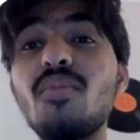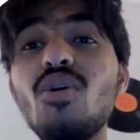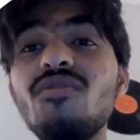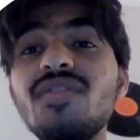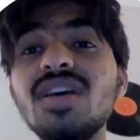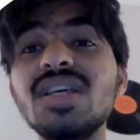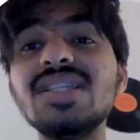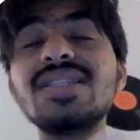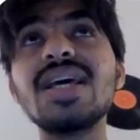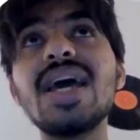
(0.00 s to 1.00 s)

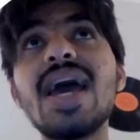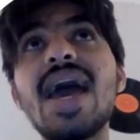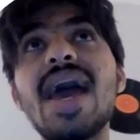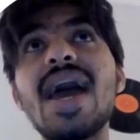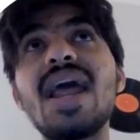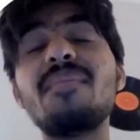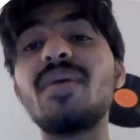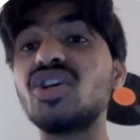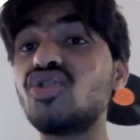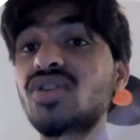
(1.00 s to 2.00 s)
bovis and
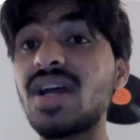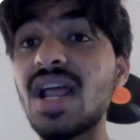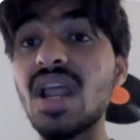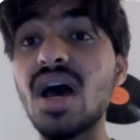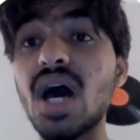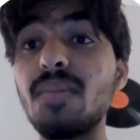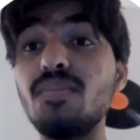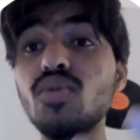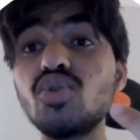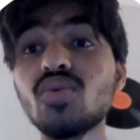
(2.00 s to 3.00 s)
Pasteurella
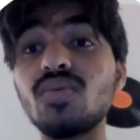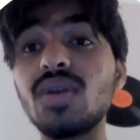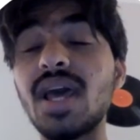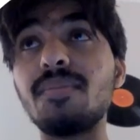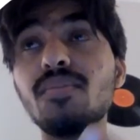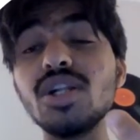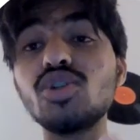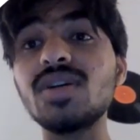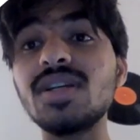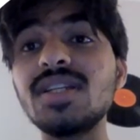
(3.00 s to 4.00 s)

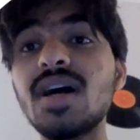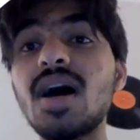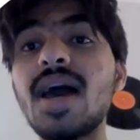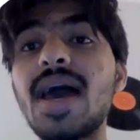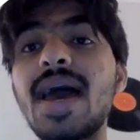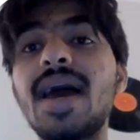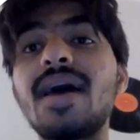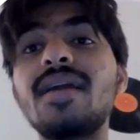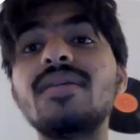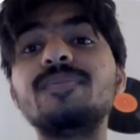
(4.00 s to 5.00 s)
multocrida
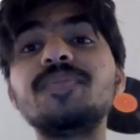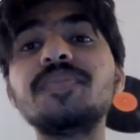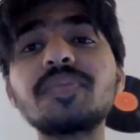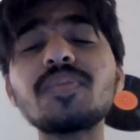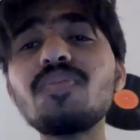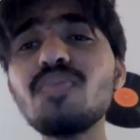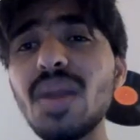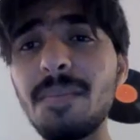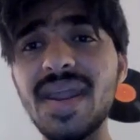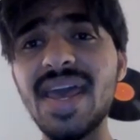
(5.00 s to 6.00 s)
and
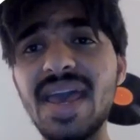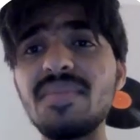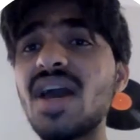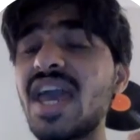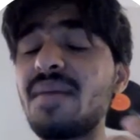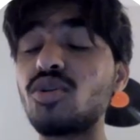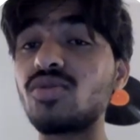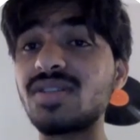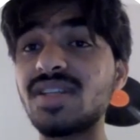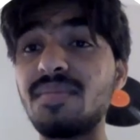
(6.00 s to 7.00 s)
Manhamia
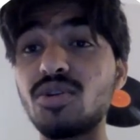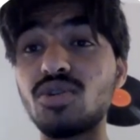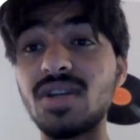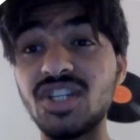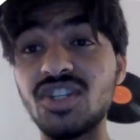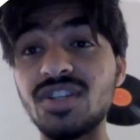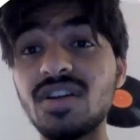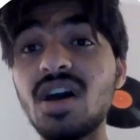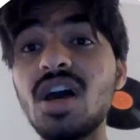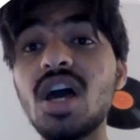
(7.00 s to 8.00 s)

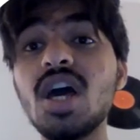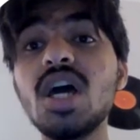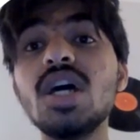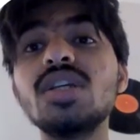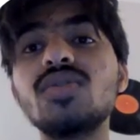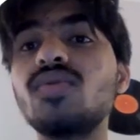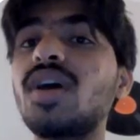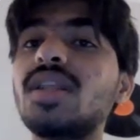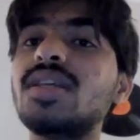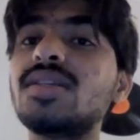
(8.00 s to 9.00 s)
hematolytica. So
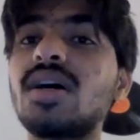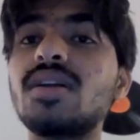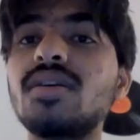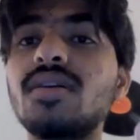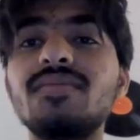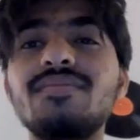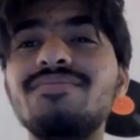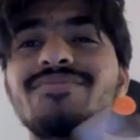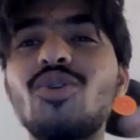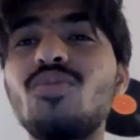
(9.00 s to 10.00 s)
yeah, these are the
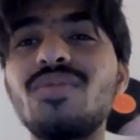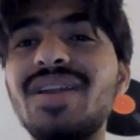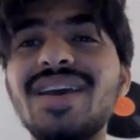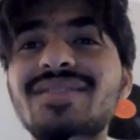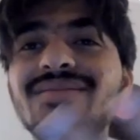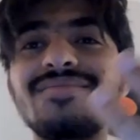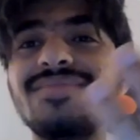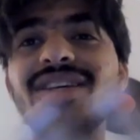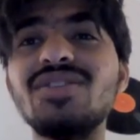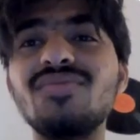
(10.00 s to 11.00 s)
common, like
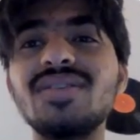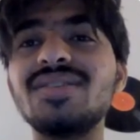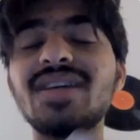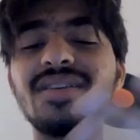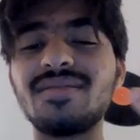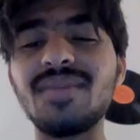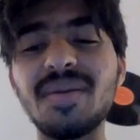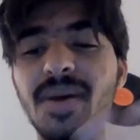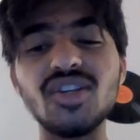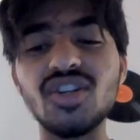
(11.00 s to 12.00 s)
these ones that
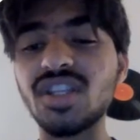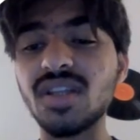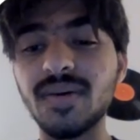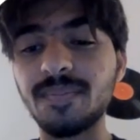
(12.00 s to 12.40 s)
mentioned in the